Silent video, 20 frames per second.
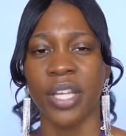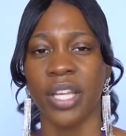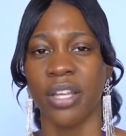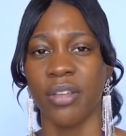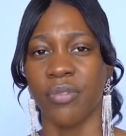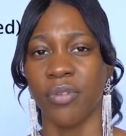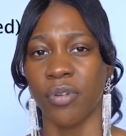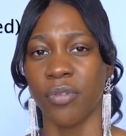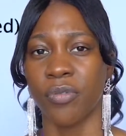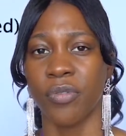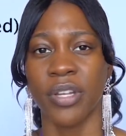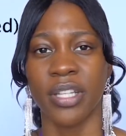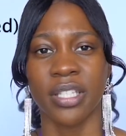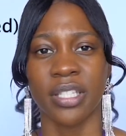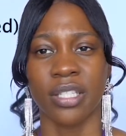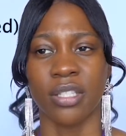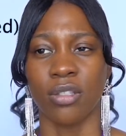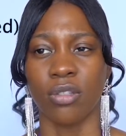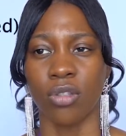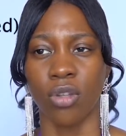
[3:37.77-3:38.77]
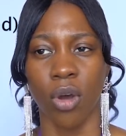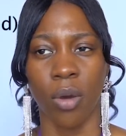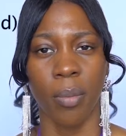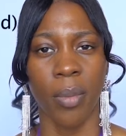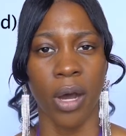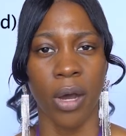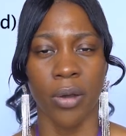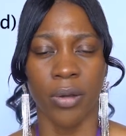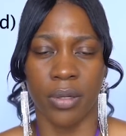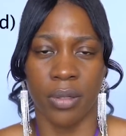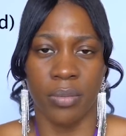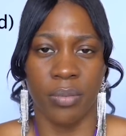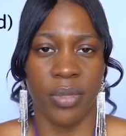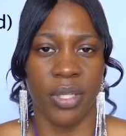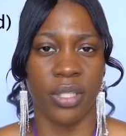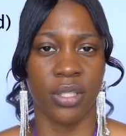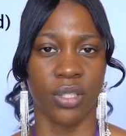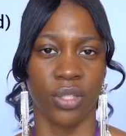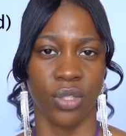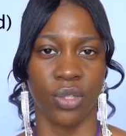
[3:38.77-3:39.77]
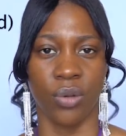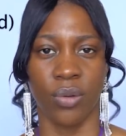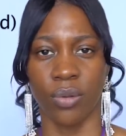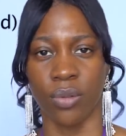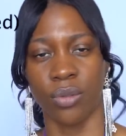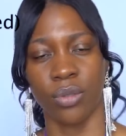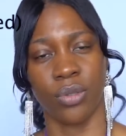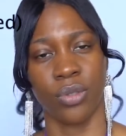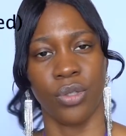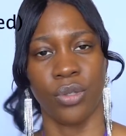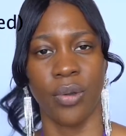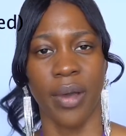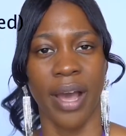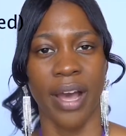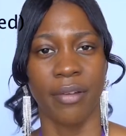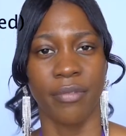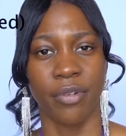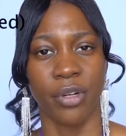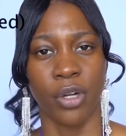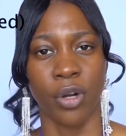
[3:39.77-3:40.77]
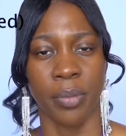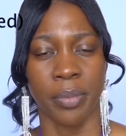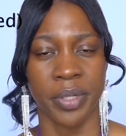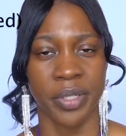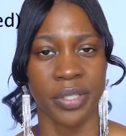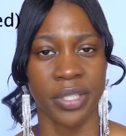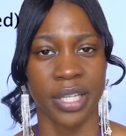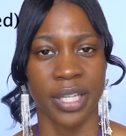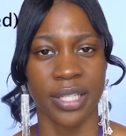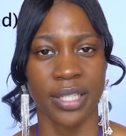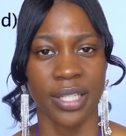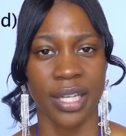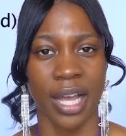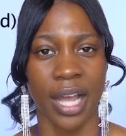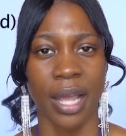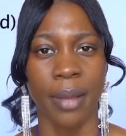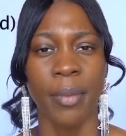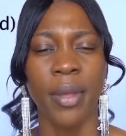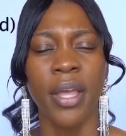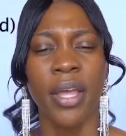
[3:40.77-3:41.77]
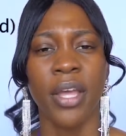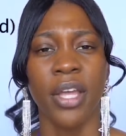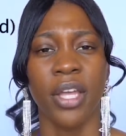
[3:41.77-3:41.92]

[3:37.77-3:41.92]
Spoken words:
If your face is normal, it means you have a normal skin type.